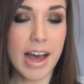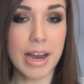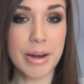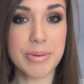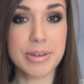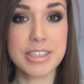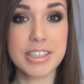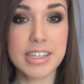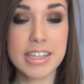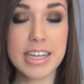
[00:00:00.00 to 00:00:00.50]

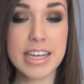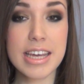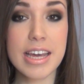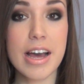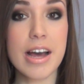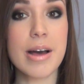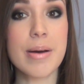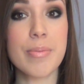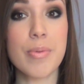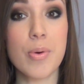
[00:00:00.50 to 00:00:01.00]
I recently
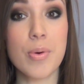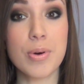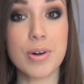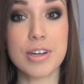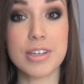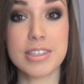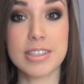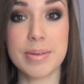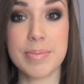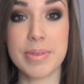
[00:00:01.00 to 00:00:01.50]

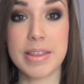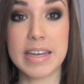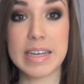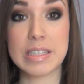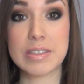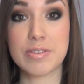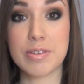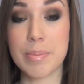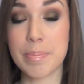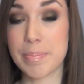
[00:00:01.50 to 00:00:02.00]
ordered some
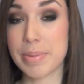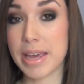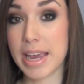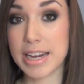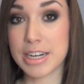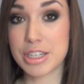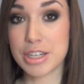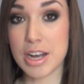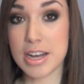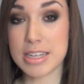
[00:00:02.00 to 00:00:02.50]
things from
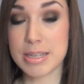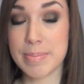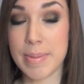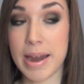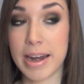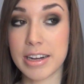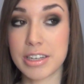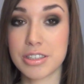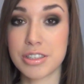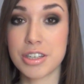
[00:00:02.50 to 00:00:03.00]
BH
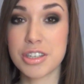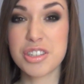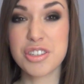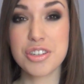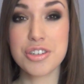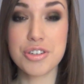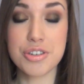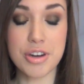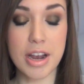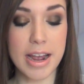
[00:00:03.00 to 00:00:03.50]
Cosmetics
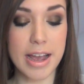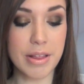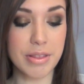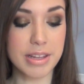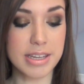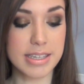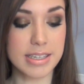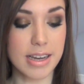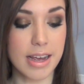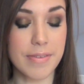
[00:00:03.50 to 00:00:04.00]
just to try out
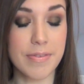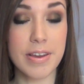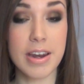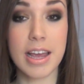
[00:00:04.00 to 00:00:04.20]
the stuff,